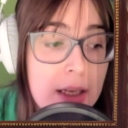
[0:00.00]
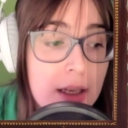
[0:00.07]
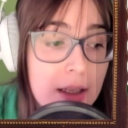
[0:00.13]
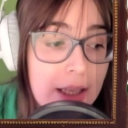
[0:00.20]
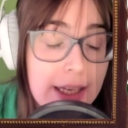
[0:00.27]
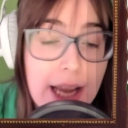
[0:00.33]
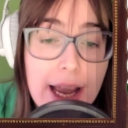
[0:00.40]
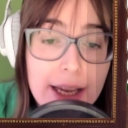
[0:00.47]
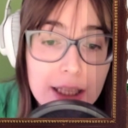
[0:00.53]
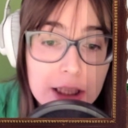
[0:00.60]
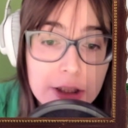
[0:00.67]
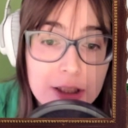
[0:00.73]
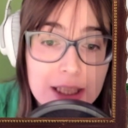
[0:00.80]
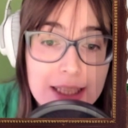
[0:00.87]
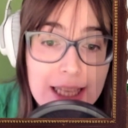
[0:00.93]
I
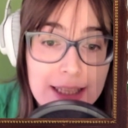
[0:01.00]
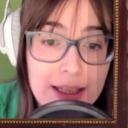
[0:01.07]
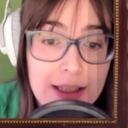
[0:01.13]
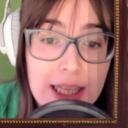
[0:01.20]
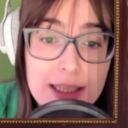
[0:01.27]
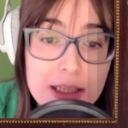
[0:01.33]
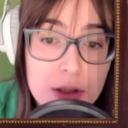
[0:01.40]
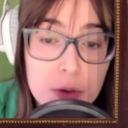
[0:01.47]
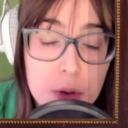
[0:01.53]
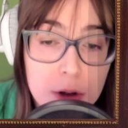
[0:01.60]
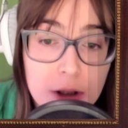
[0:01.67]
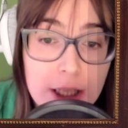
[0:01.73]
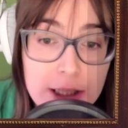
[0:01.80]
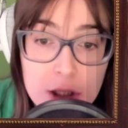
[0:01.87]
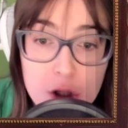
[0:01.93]
clearly think that that's
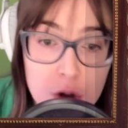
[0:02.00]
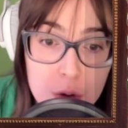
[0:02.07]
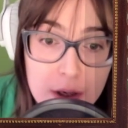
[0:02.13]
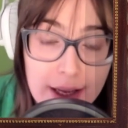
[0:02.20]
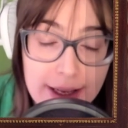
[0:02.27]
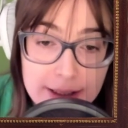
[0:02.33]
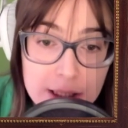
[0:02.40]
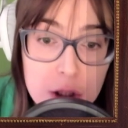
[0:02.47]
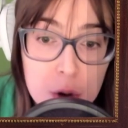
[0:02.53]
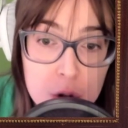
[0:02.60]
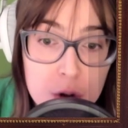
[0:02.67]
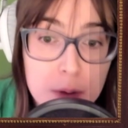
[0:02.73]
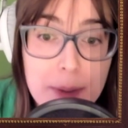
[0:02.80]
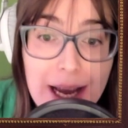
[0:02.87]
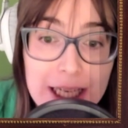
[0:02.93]
cruel and
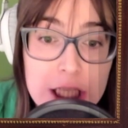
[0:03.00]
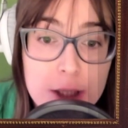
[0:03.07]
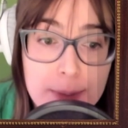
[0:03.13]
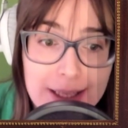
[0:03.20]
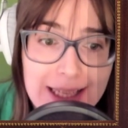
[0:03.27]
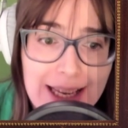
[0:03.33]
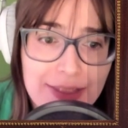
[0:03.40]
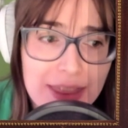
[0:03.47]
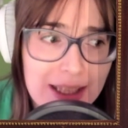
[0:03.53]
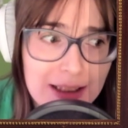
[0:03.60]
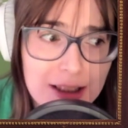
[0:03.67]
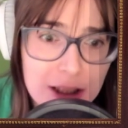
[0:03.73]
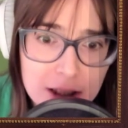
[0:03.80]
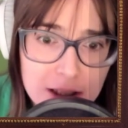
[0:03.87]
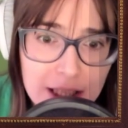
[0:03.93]
unusual punishment. Yet,
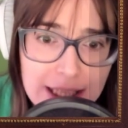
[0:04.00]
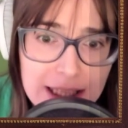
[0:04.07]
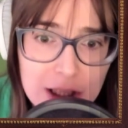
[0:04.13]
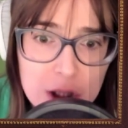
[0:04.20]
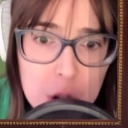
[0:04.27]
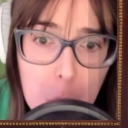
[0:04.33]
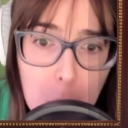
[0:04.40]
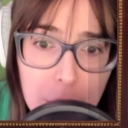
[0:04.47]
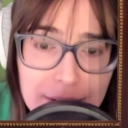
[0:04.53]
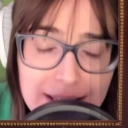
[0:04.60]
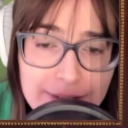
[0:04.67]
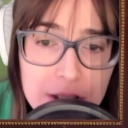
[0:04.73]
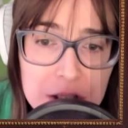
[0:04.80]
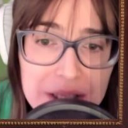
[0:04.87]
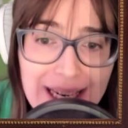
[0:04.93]
the court
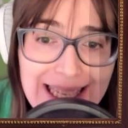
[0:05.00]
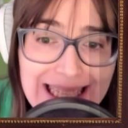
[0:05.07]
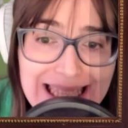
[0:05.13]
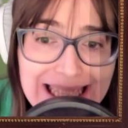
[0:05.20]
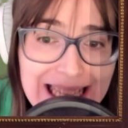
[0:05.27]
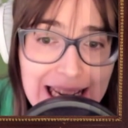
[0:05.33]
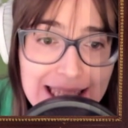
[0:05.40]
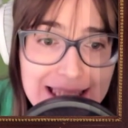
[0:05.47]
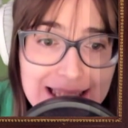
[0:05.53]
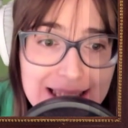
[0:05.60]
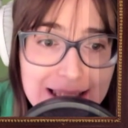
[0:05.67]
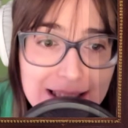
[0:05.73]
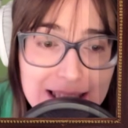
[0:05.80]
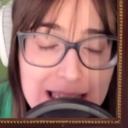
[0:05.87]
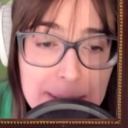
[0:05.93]
of the United
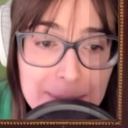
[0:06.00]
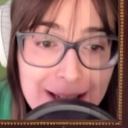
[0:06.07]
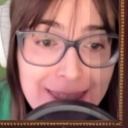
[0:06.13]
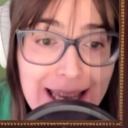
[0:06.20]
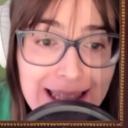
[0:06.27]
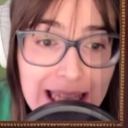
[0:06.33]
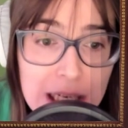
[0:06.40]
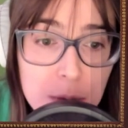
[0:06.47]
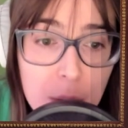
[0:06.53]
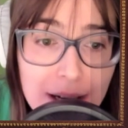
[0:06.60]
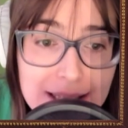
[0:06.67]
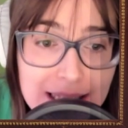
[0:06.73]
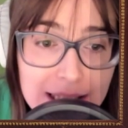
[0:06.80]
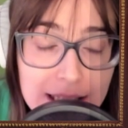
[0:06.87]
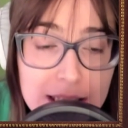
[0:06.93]
States seemed to think that it
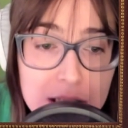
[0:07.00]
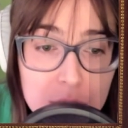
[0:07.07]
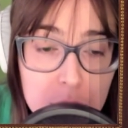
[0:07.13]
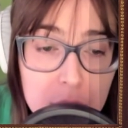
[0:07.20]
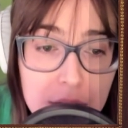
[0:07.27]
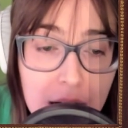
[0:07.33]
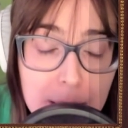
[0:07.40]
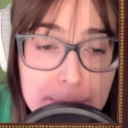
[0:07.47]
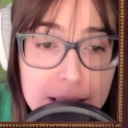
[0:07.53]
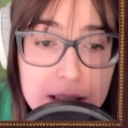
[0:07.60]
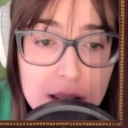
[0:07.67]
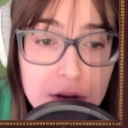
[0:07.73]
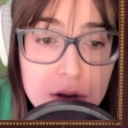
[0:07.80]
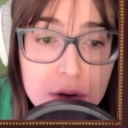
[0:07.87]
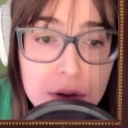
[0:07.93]
wasn't. It's screwed up. It's
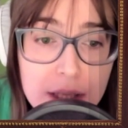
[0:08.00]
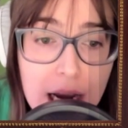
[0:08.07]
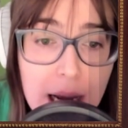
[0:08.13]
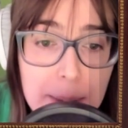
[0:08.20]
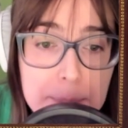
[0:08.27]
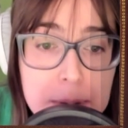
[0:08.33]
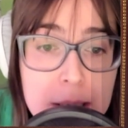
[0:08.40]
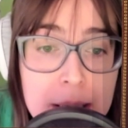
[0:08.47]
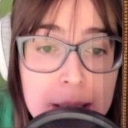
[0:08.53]
so screwed up.